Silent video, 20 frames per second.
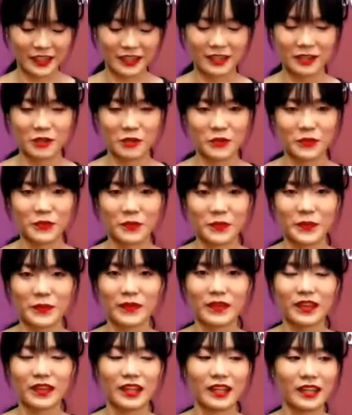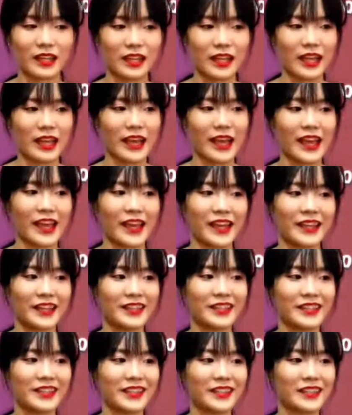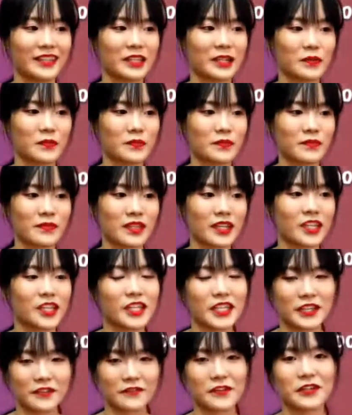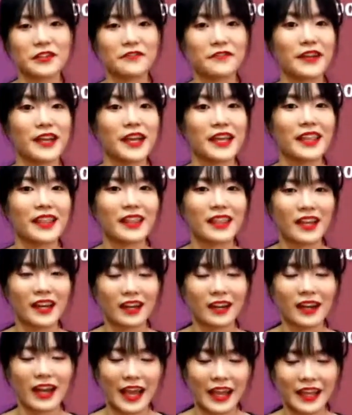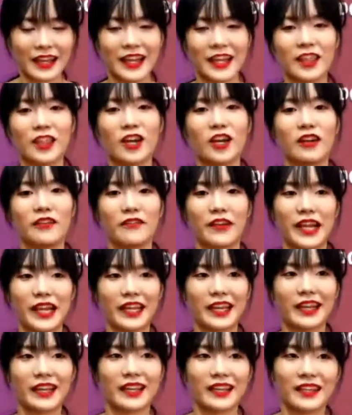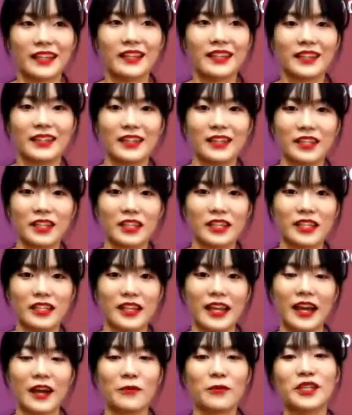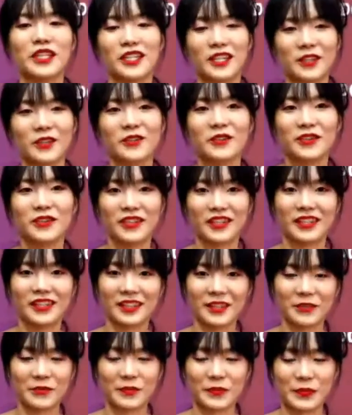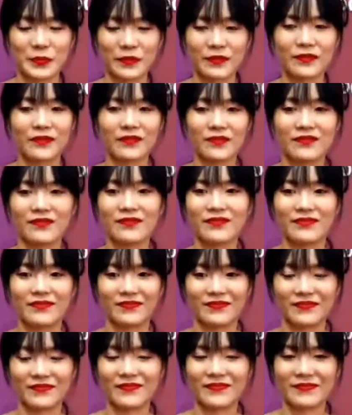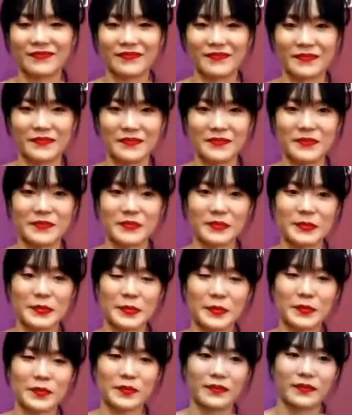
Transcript: it's okay. And just use brand uh, light and not very cakey. yeah, uh-huh. which is good. Okay. Mm. Okay, in case you guys